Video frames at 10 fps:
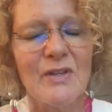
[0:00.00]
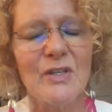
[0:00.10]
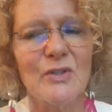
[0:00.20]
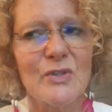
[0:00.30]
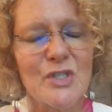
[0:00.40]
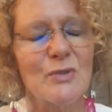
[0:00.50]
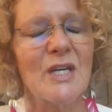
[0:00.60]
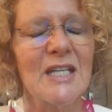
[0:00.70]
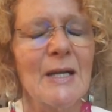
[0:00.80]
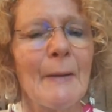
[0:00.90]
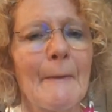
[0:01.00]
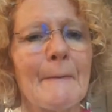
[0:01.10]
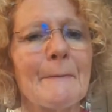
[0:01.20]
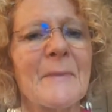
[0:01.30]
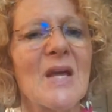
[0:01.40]
that you're doing,
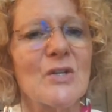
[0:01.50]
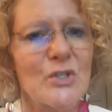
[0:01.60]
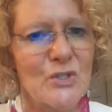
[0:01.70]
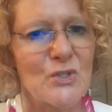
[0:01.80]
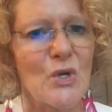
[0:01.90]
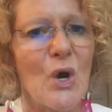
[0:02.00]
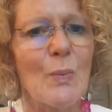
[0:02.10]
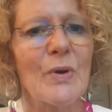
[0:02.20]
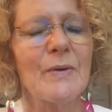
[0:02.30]
just stop